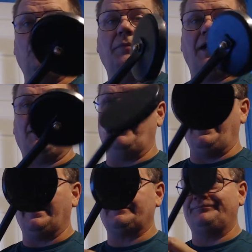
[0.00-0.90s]
bad
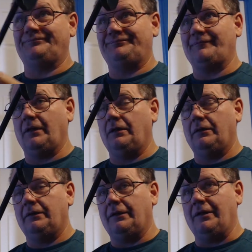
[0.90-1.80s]
back,
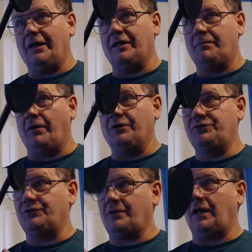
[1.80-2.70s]
a lot of the
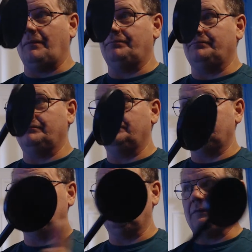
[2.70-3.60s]
parts you drop
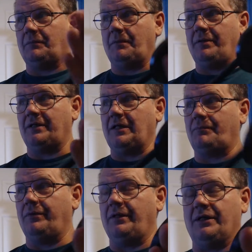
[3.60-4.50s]
can be picked
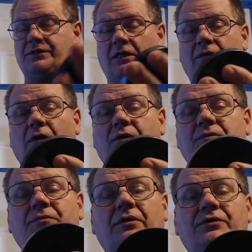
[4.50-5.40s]
up with this. Now, there are
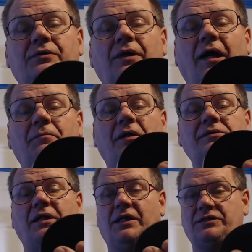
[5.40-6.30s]
some
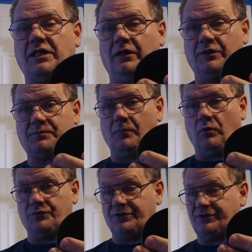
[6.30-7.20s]
non-magnetic stainless
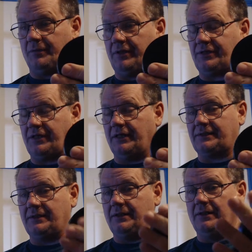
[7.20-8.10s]
bolts in some of these
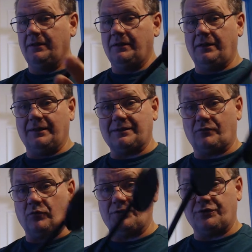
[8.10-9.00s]
kits, and
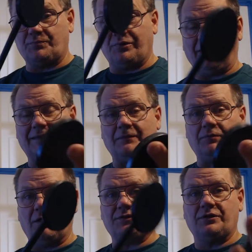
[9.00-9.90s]
of course there's plastic
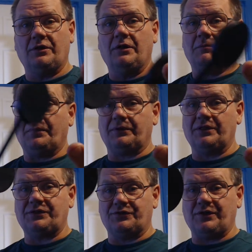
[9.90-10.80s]
parts, but
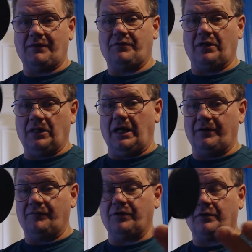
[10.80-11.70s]
this will save you a
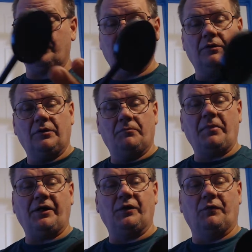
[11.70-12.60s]
lot of your
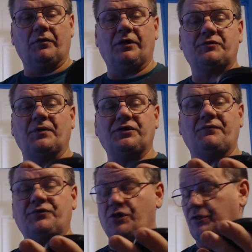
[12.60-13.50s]
bending over, especially
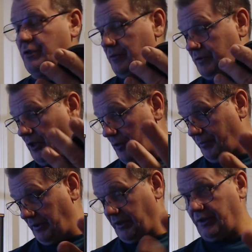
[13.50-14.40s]
if it's in
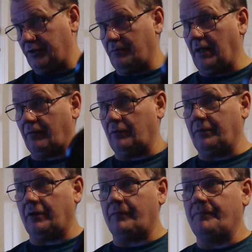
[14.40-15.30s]
carpet like it is in my room here.